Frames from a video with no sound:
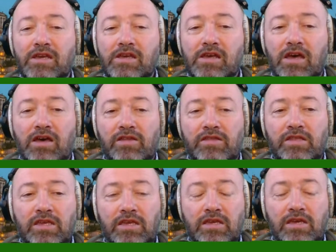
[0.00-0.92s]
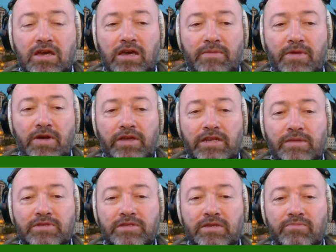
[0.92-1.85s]
the American
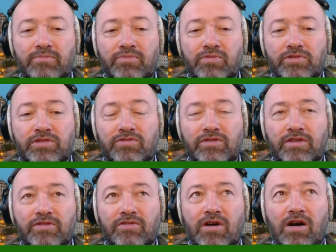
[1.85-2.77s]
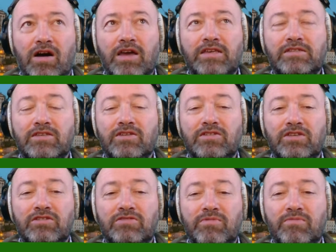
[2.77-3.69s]
embassy in Portugal. And I thought, oh, here's the good
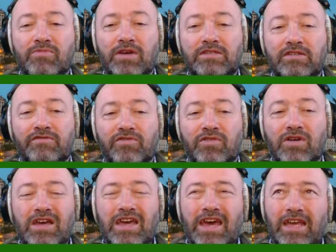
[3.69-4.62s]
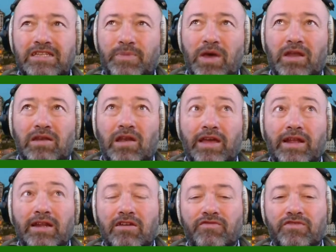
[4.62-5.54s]
news we've been waiting for. It's a bit
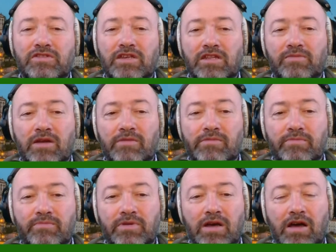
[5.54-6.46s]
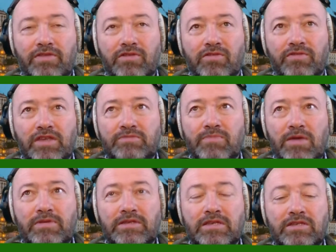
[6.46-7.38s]
unlikely, obviously, at the moment, but I thought maybe
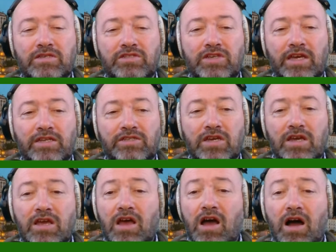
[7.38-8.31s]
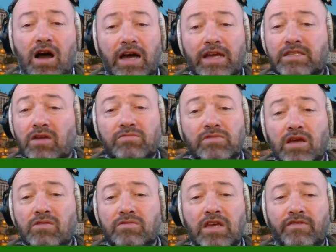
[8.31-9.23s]
there's a change. I don't
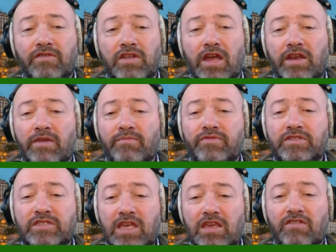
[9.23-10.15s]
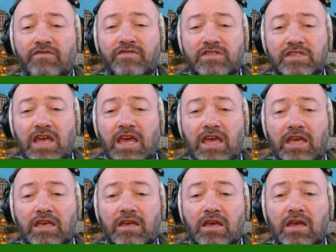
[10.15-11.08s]
know, David. And I'm sick of
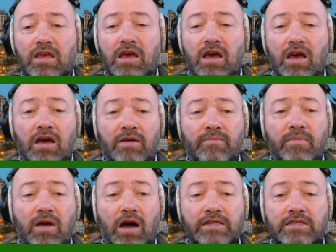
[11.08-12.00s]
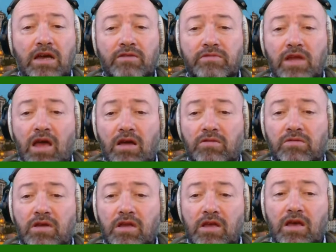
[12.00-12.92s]
saying, I don't know.
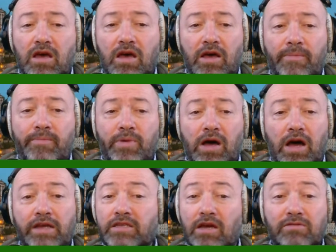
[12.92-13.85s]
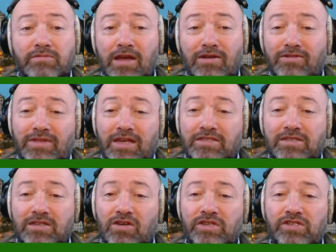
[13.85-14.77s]
But I don't know. That's the
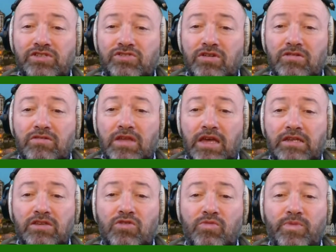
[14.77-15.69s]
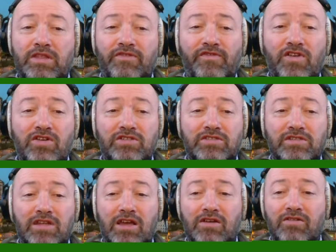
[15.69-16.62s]
honest truth. And you'll be the first to
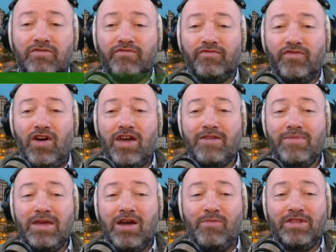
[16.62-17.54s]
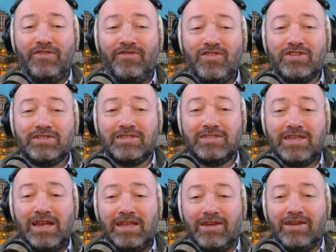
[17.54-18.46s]
know via me. I'll be the first to
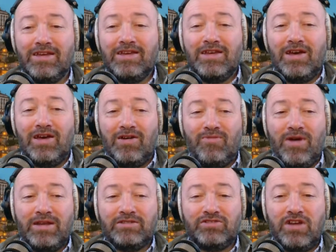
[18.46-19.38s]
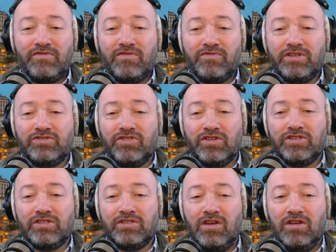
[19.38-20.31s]
tell you when travel
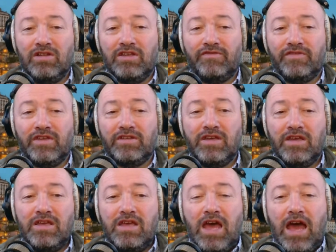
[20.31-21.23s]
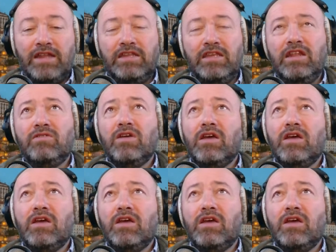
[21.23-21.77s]
restrictions are lifted. And, you know,